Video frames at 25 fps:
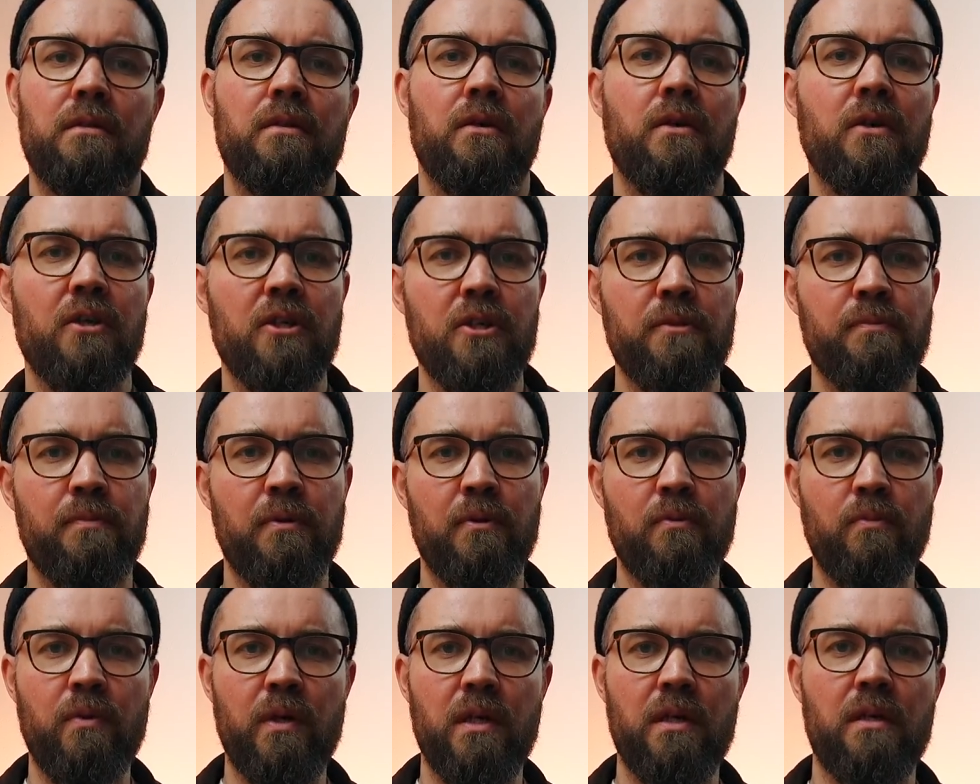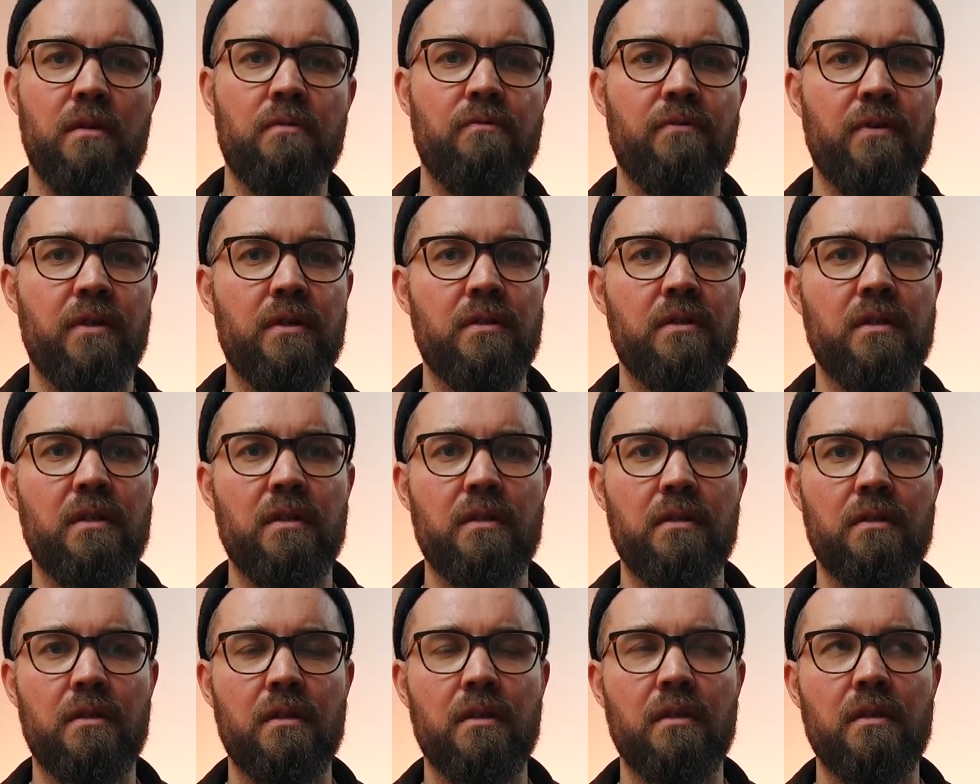cost per wear
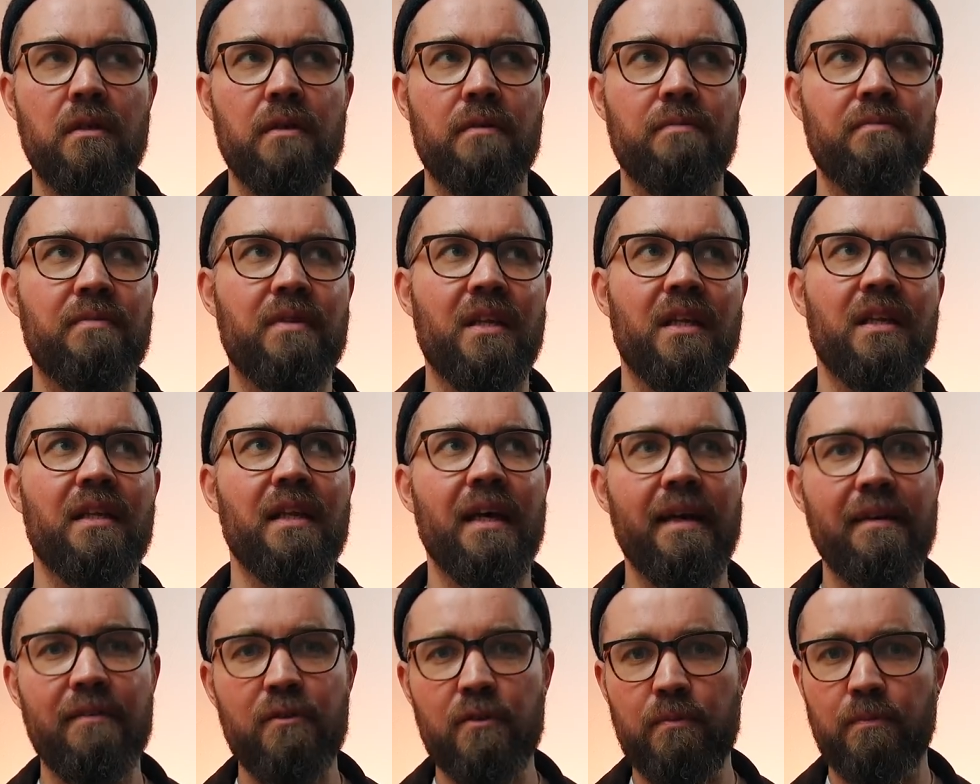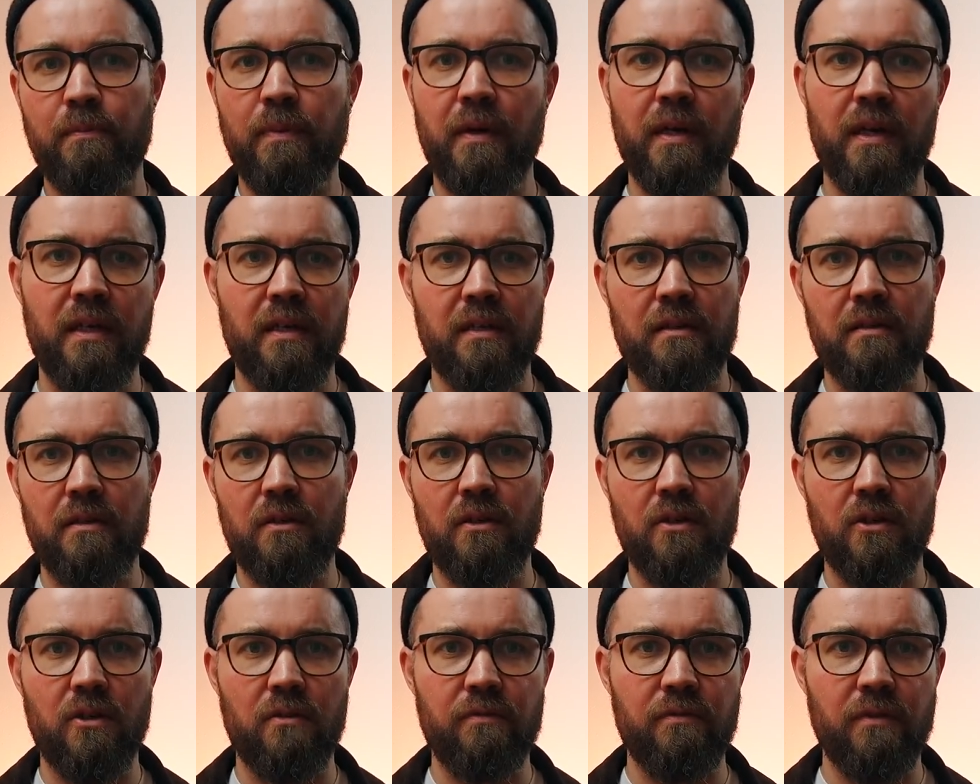versus the lifespan
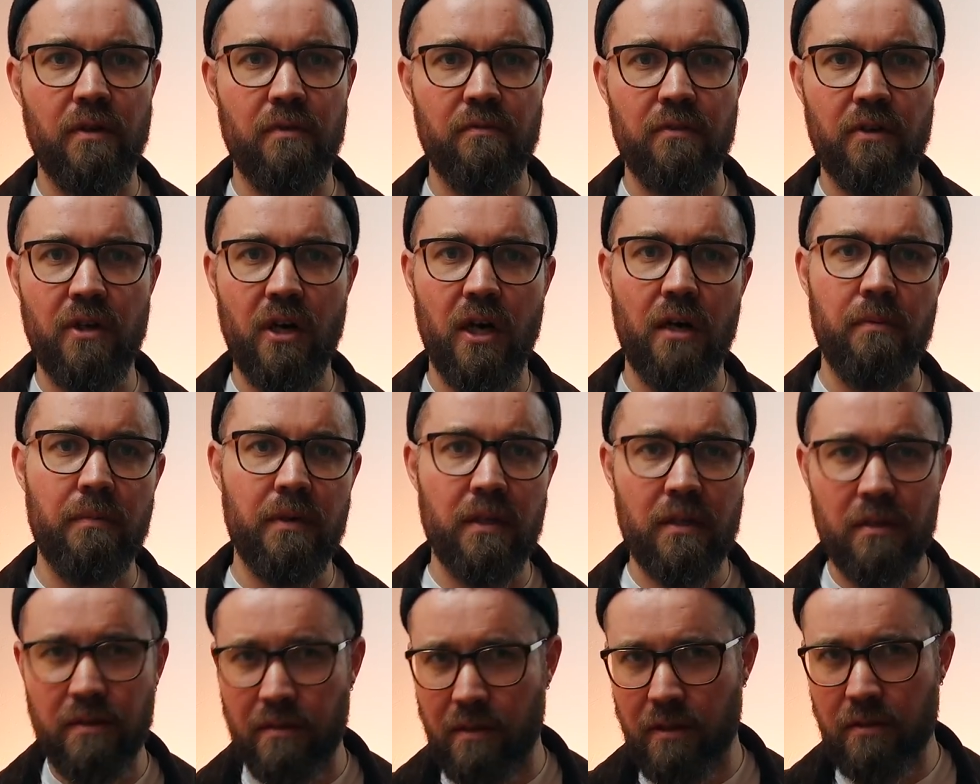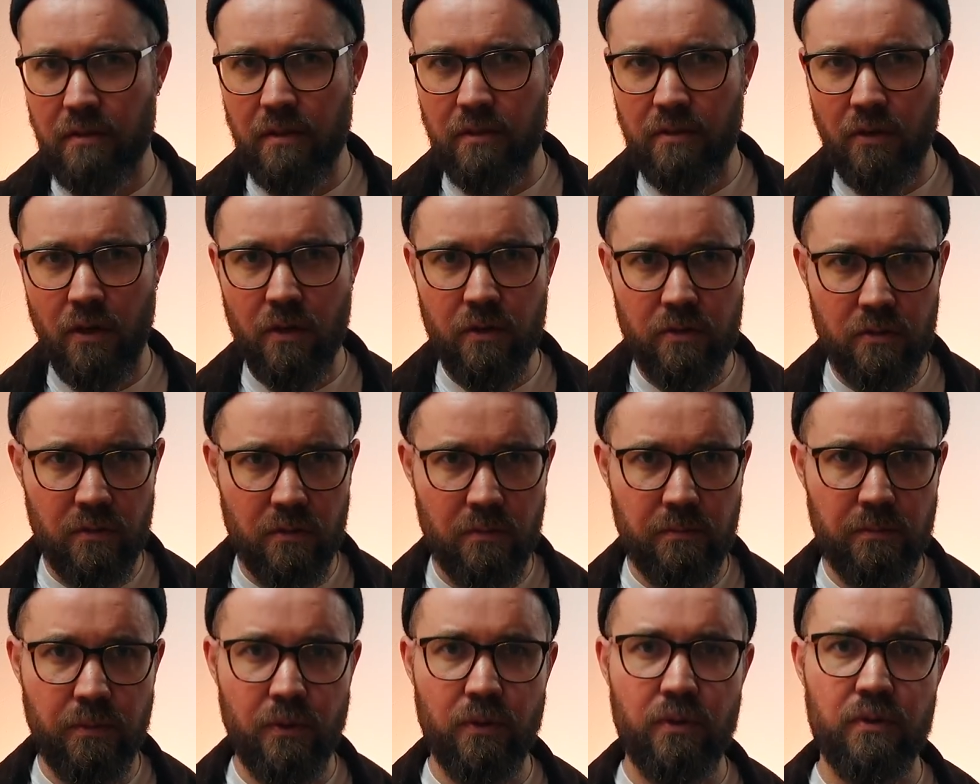of a garment, because this is also
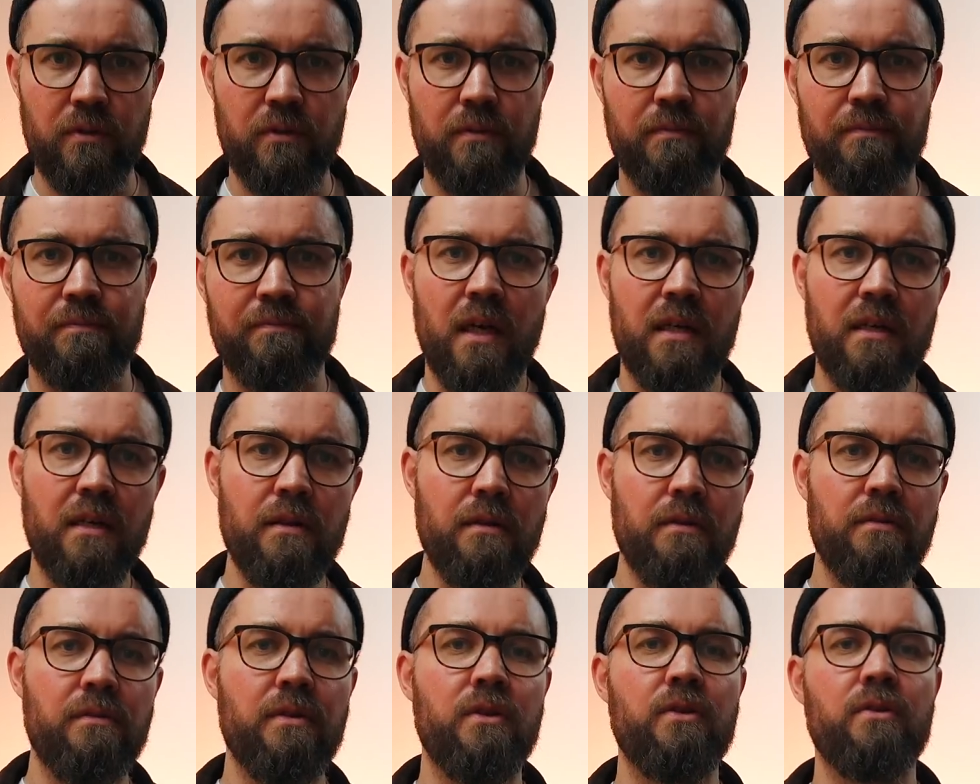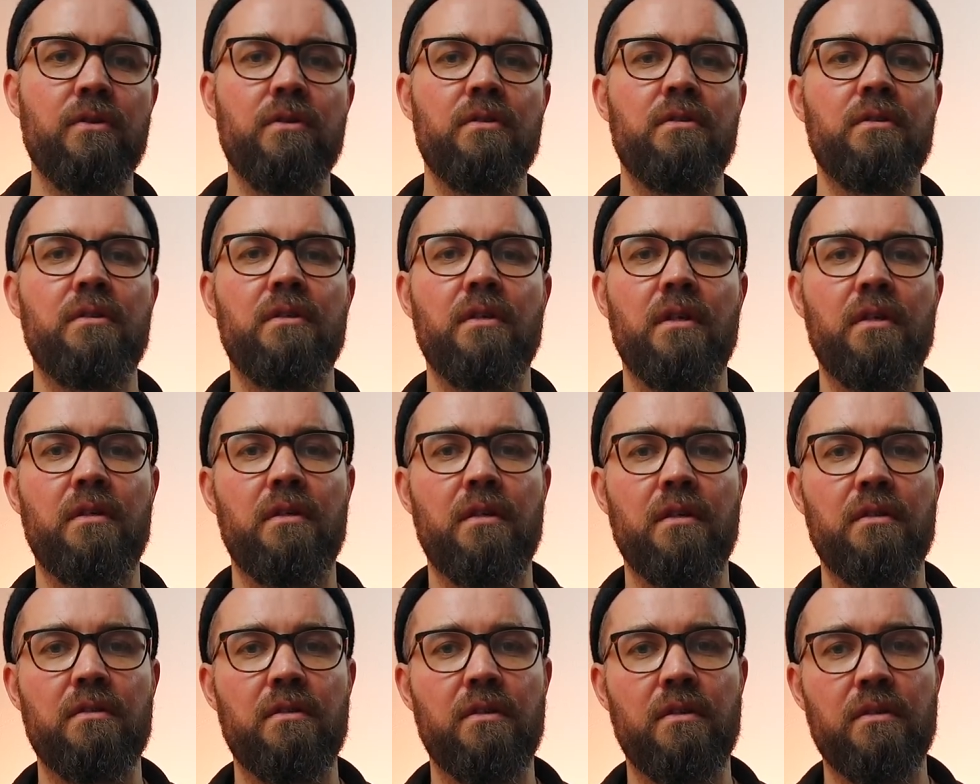important. Another thing you need to take
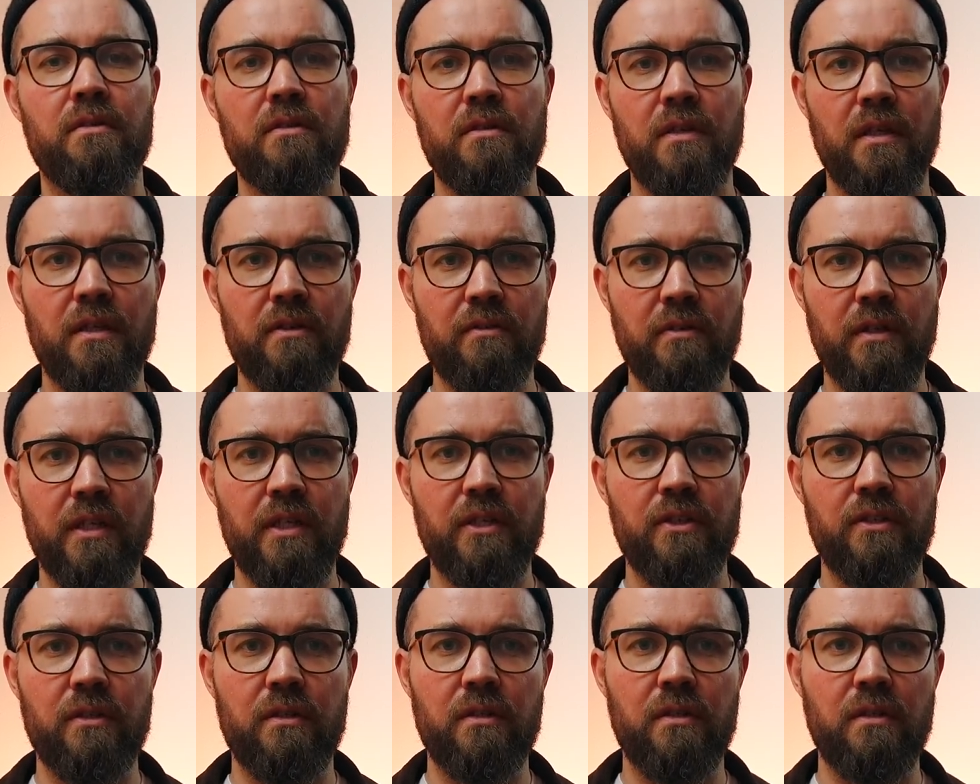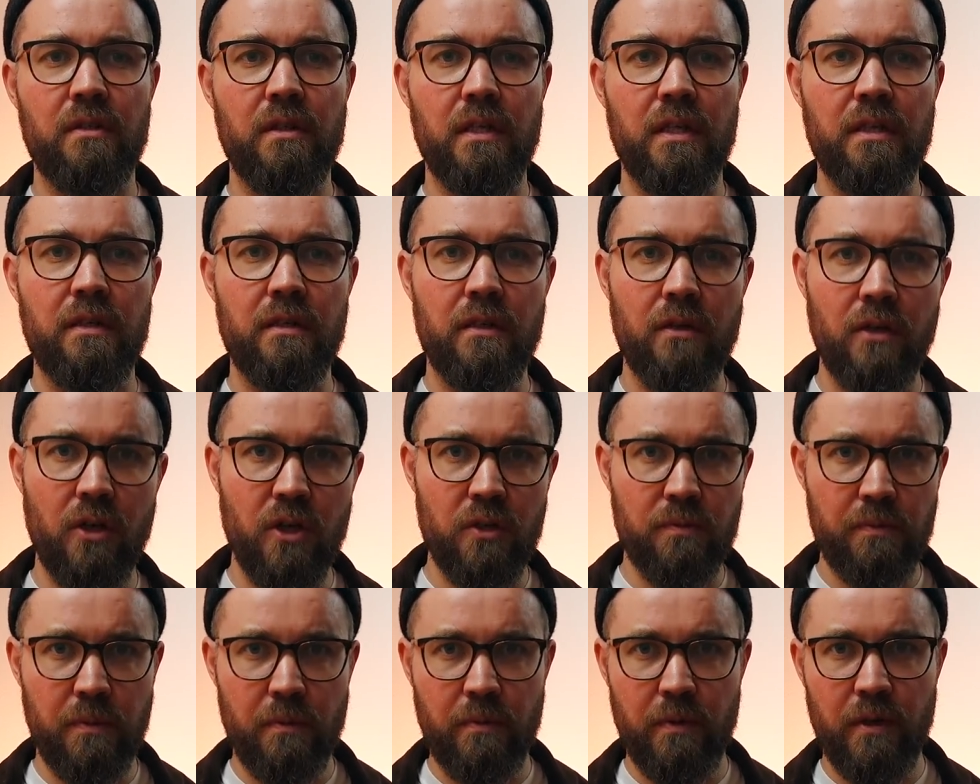into consideration in the
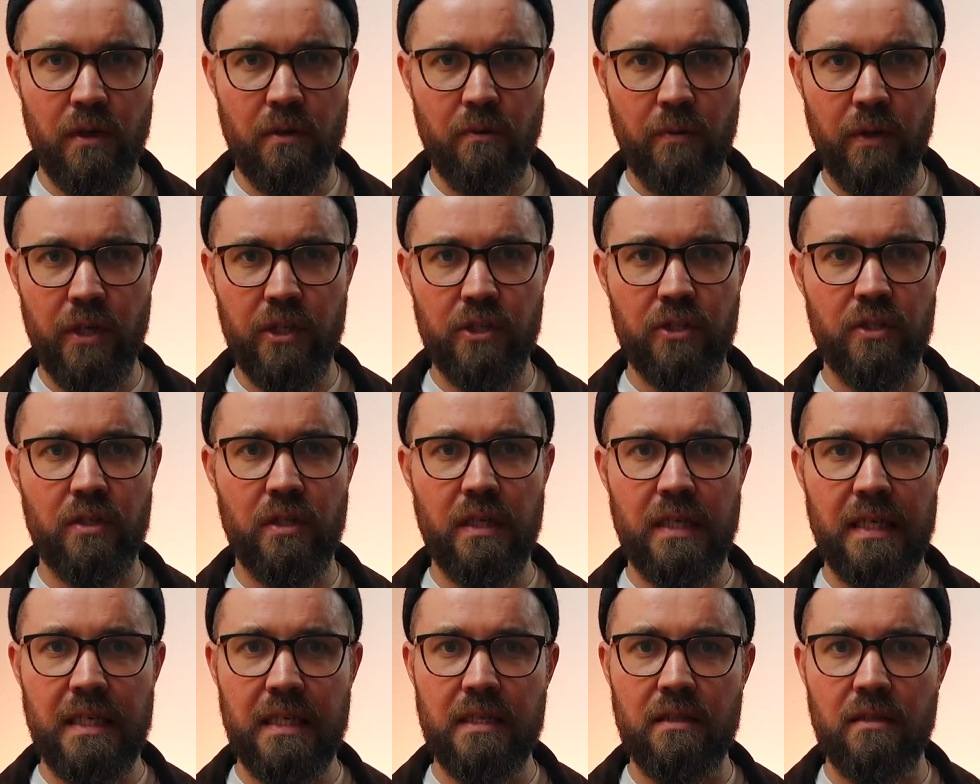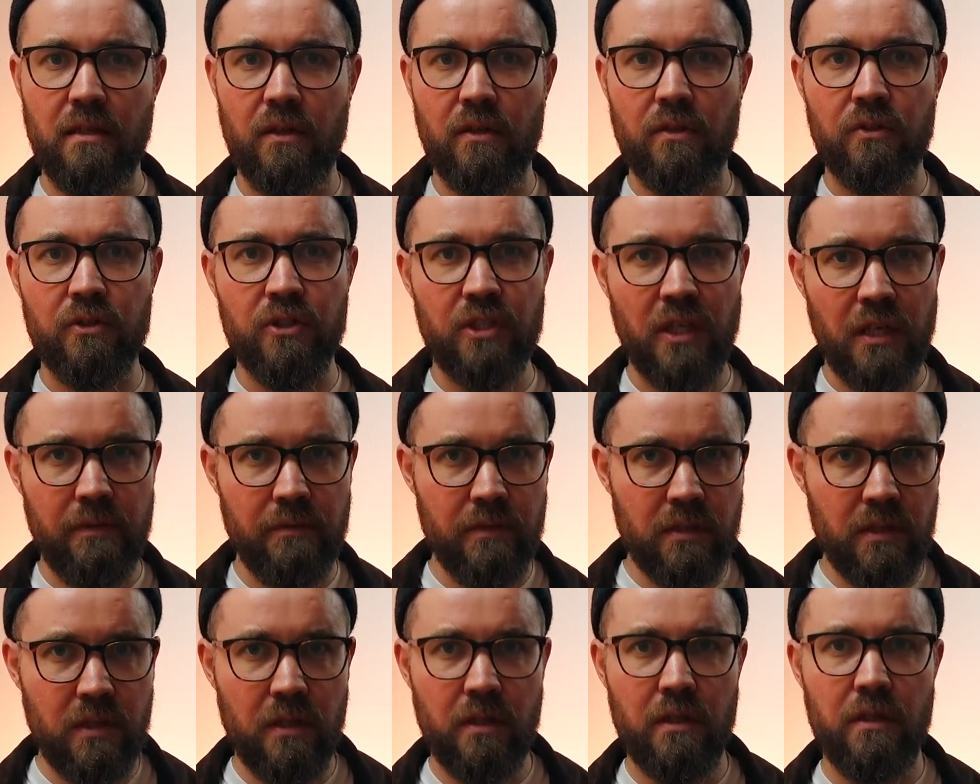cost per wear equation is the
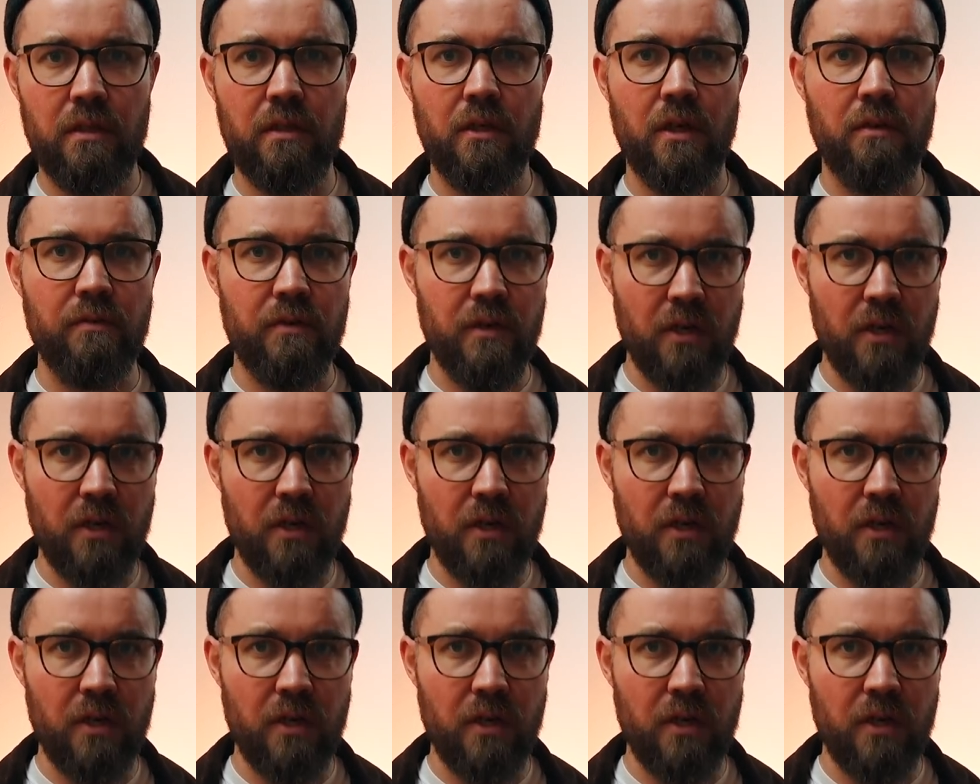longevity of a